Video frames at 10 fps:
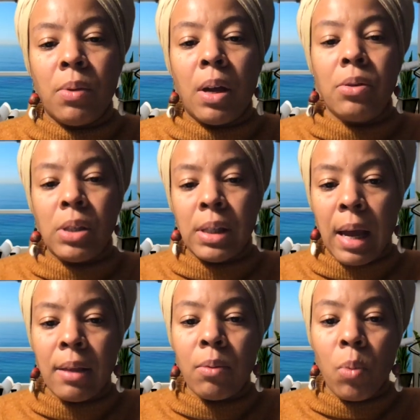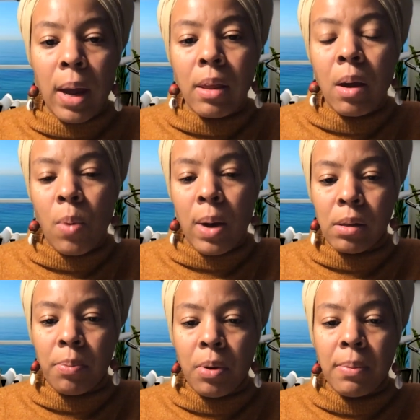we understand the way that white
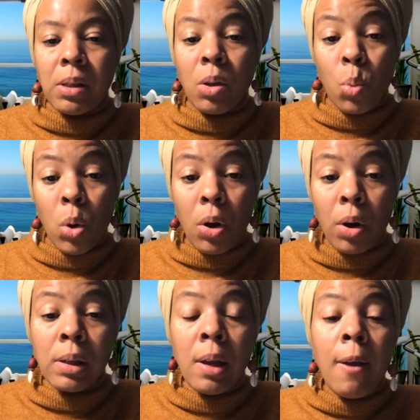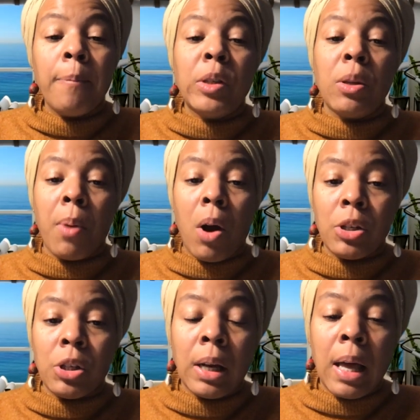supremacy works to
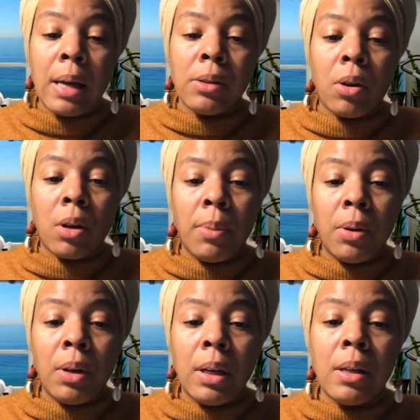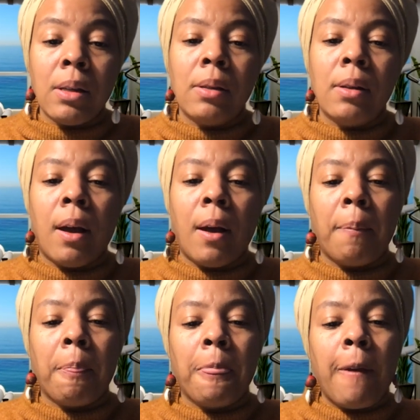marginalize our communities,
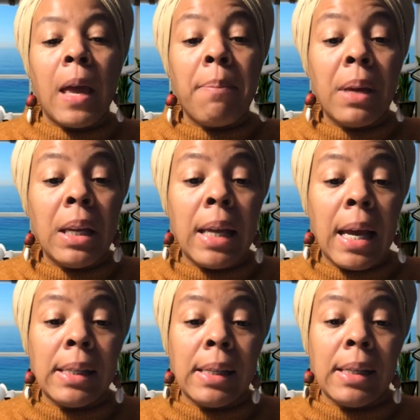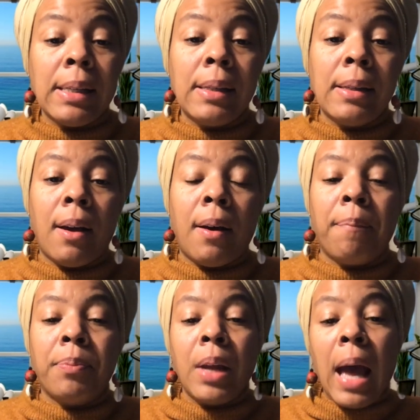in many cases,
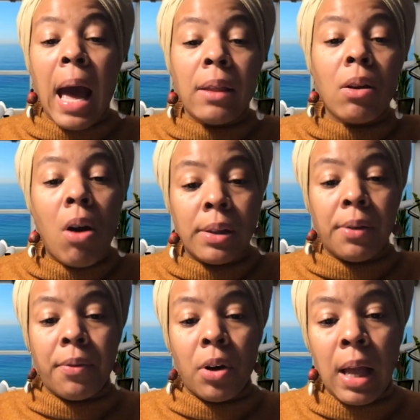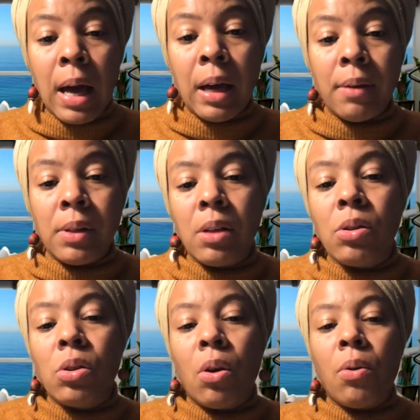at the cost of our lives. And
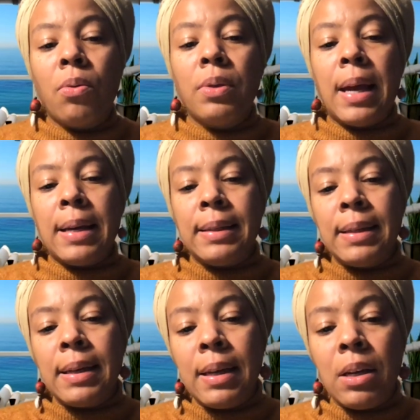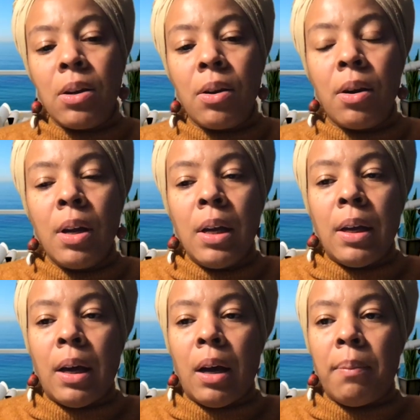so the idea here
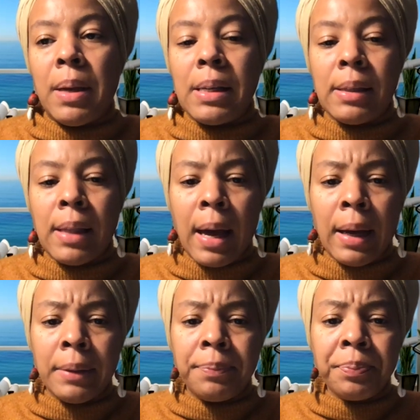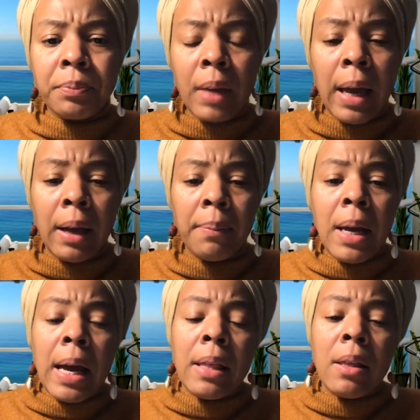is that, and
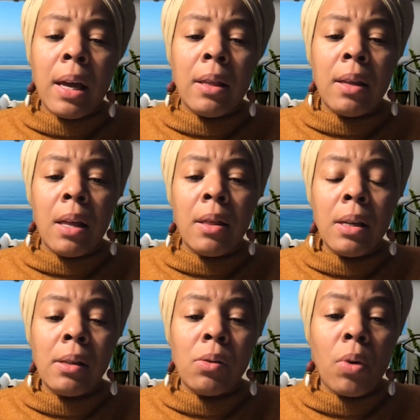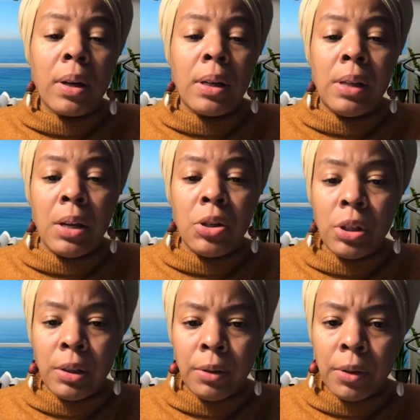these
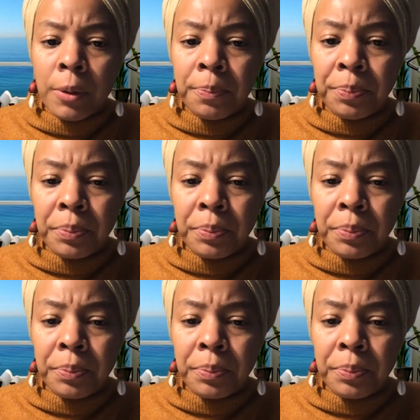organizations